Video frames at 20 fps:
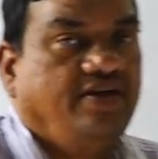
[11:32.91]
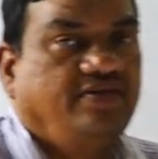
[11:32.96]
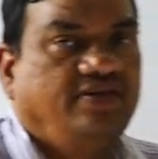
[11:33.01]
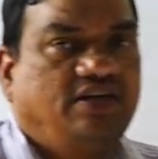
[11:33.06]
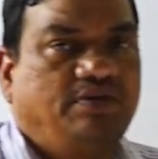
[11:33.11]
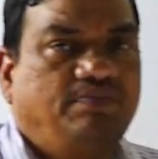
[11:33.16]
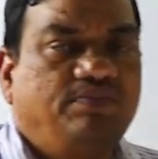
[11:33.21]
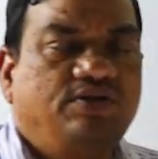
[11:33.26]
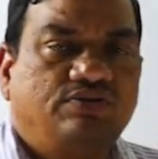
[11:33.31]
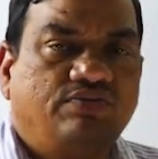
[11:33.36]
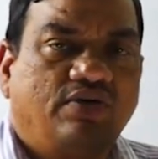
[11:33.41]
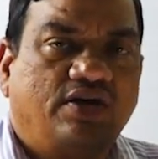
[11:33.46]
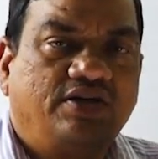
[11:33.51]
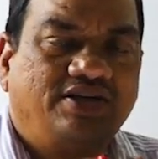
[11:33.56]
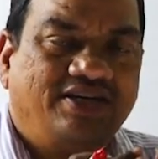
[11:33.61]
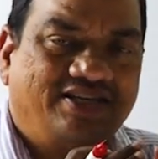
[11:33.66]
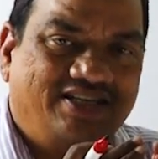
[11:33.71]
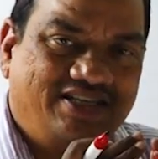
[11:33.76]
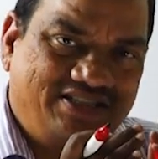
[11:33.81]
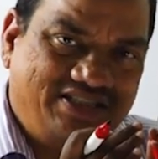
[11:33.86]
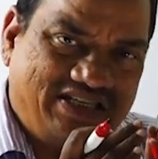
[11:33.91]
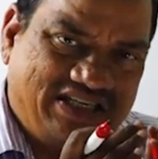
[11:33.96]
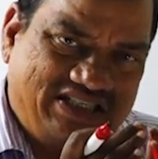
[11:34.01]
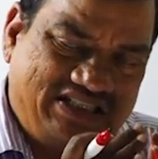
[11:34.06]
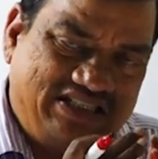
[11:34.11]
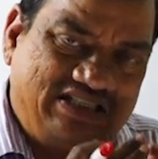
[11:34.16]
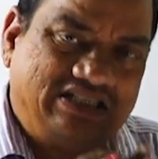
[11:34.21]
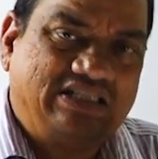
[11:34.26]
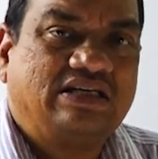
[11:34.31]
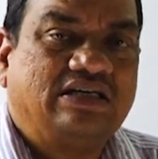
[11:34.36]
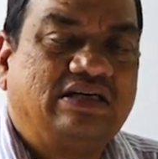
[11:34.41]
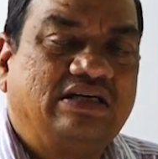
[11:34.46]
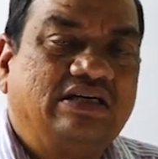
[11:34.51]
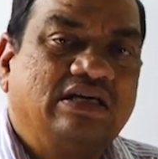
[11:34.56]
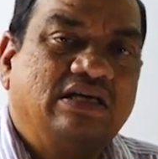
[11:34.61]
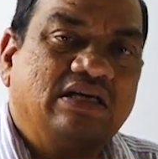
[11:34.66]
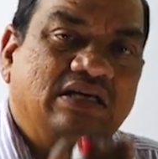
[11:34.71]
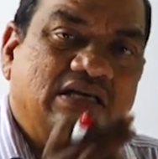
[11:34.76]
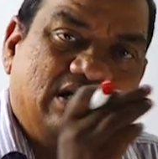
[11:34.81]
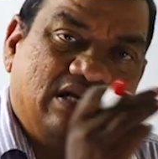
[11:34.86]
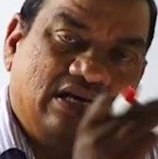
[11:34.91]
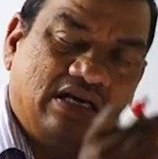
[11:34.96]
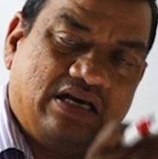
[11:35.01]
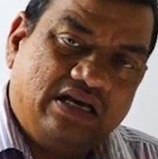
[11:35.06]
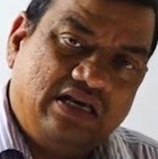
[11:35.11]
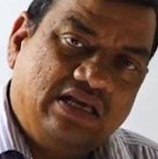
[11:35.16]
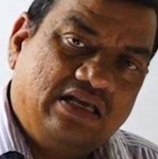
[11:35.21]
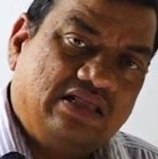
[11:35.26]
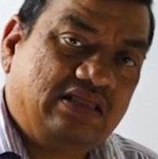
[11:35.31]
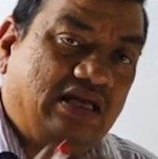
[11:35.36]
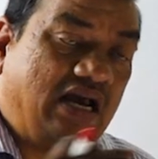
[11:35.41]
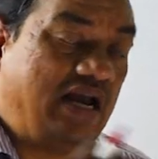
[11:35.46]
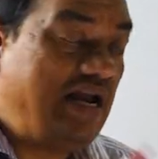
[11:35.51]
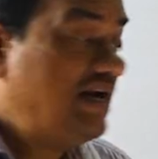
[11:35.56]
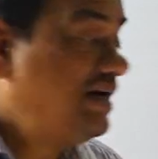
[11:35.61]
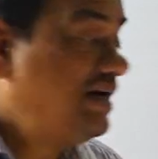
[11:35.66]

That means what? It is just in the